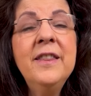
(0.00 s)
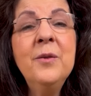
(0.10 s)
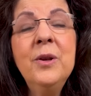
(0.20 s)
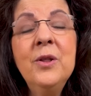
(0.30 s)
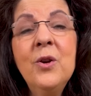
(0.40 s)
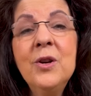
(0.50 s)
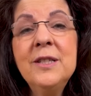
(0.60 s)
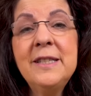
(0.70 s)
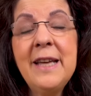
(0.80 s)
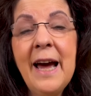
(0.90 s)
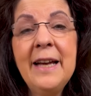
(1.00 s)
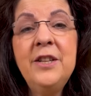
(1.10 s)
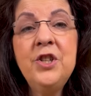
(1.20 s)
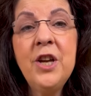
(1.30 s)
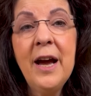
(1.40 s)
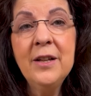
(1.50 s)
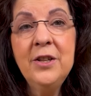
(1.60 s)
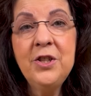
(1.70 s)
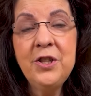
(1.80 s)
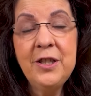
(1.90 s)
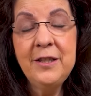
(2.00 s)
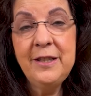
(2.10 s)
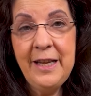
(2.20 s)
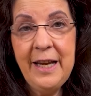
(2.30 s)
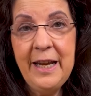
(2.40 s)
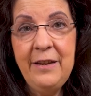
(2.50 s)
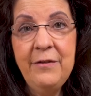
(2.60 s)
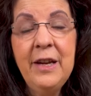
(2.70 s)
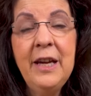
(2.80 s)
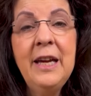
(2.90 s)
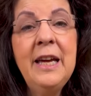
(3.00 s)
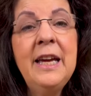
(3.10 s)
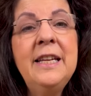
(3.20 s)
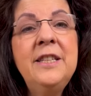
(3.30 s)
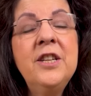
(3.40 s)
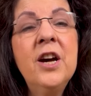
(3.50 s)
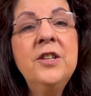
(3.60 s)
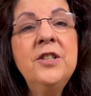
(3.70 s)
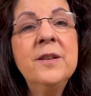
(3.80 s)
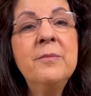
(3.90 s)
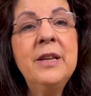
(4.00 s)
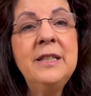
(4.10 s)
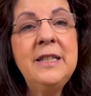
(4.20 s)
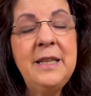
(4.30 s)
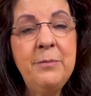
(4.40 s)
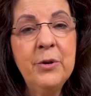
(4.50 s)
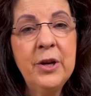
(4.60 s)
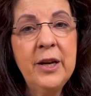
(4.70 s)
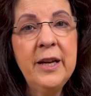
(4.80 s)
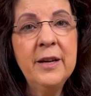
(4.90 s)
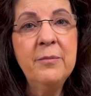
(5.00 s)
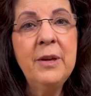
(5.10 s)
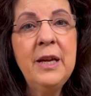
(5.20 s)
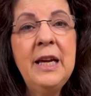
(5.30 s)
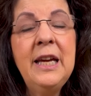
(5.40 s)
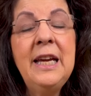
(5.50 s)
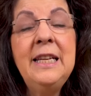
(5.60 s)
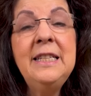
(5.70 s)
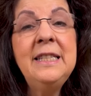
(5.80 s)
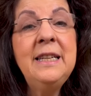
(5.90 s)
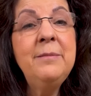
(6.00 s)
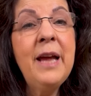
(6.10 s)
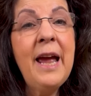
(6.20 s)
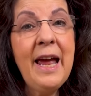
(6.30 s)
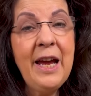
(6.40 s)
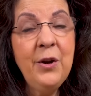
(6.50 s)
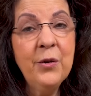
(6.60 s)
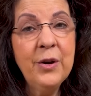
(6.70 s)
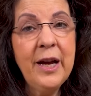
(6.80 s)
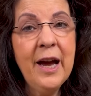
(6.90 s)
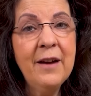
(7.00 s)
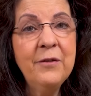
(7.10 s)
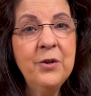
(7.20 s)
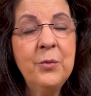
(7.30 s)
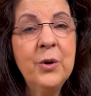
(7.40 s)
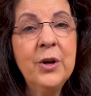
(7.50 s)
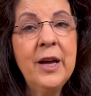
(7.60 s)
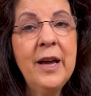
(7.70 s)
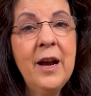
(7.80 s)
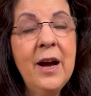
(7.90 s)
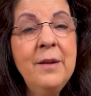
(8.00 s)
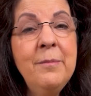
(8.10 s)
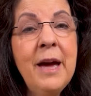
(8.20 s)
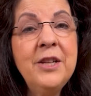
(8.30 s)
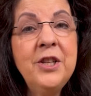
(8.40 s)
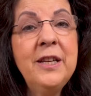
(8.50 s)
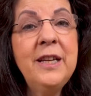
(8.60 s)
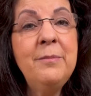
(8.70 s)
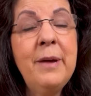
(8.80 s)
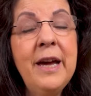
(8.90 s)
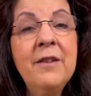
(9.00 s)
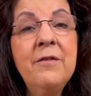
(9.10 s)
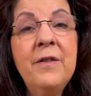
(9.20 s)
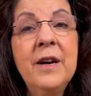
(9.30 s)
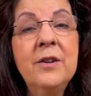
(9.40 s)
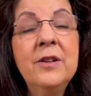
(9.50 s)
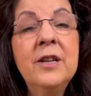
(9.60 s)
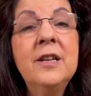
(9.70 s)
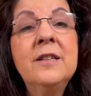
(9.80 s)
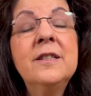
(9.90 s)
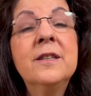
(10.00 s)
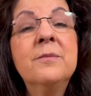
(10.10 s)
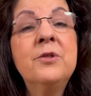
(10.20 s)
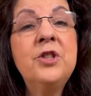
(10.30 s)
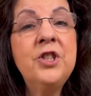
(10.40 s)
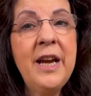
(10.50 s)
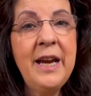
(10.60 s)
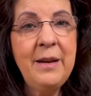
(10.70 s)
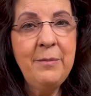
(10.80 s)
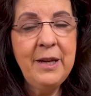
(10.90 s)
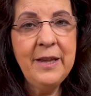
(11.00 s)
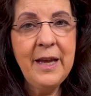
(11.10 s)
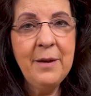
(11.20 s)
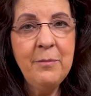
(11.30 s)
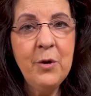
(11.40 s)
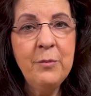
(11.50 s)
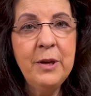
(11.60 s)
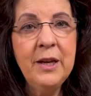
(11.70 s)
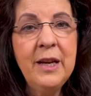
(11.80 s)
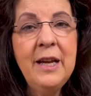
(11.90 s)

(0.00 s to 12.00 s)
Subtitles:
that when Lauren's dad challenged Dave, it touched something deeper in him. He seemed angry afterward, and I imagine he may have felt some shame in that moment.